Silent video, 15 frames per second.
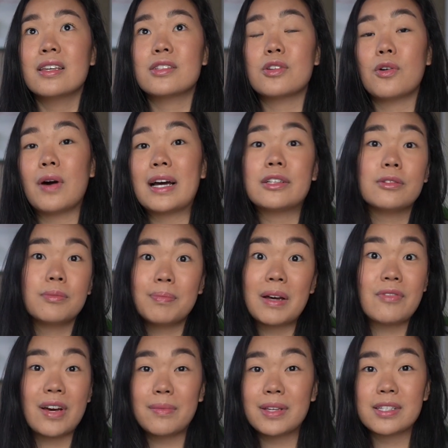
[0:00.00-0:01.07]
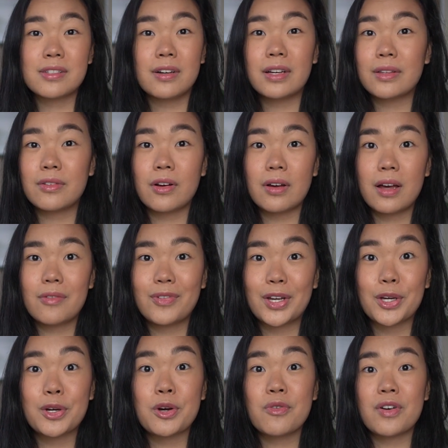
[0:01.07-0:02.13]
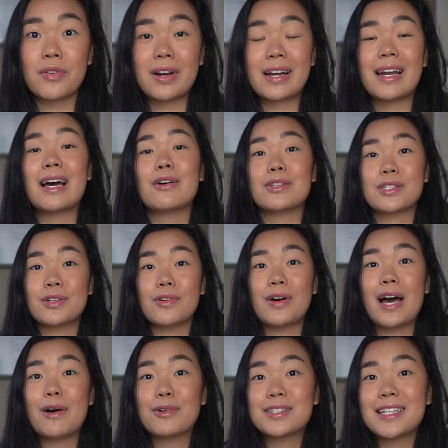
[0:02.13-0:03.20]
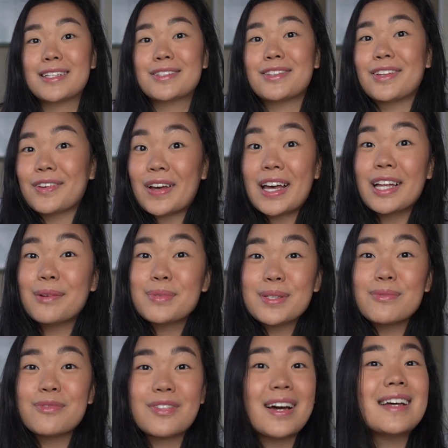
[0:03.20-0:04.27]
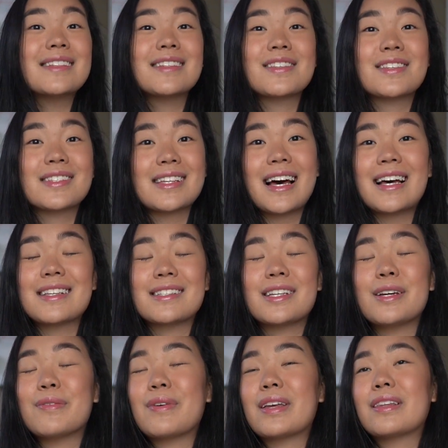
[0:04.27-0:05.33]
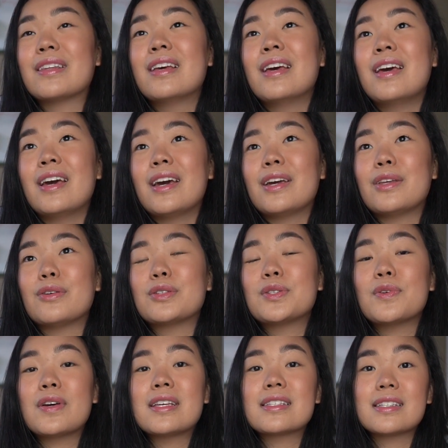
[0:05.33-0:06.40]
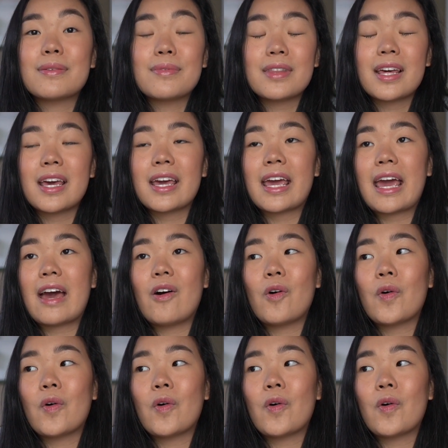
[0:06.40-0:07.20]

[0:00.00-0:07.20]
So my family's not in Vancouver right now, so I would tend to hit up some friends and just ask them, and, you know, doing something.